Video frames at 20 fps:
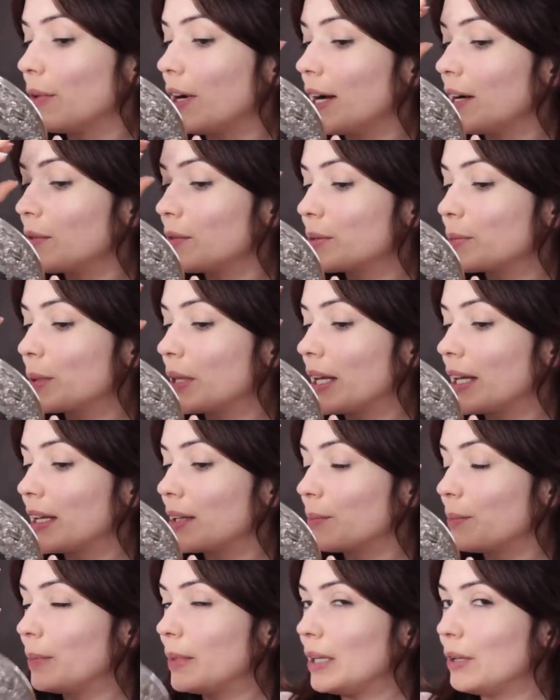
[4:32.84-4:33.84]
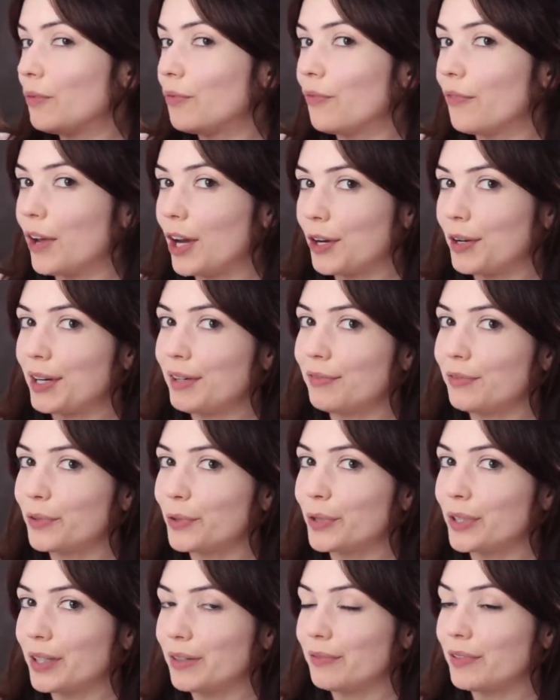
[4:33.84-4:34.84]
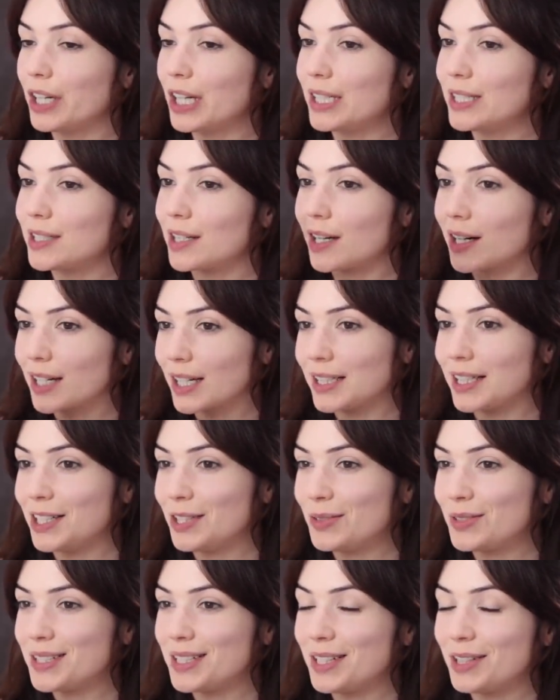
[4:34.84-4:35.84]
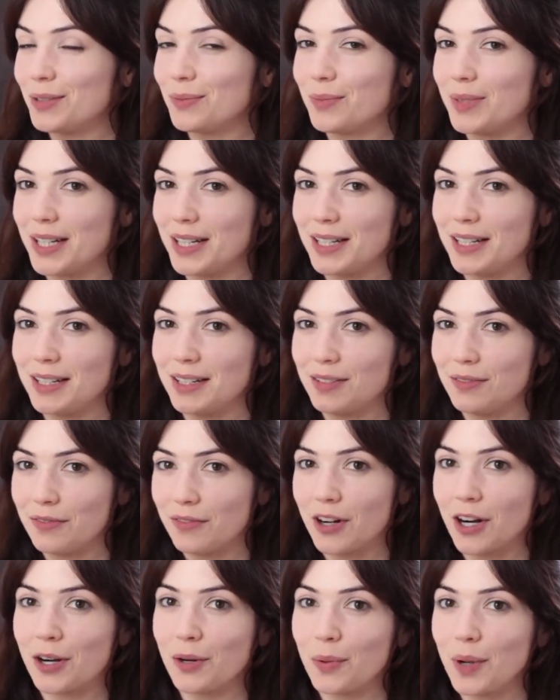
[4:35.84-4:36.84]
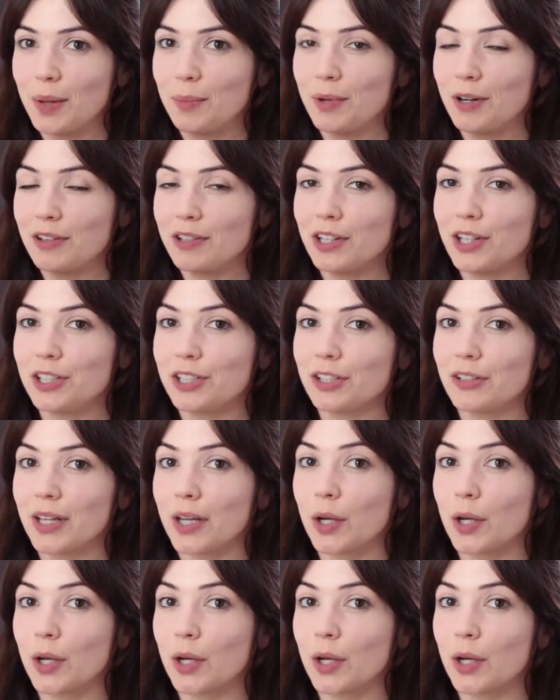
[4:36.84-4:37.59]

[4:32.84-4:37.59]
brows, but they can be very full and very dark, and then you see them in a faraway mirror and you're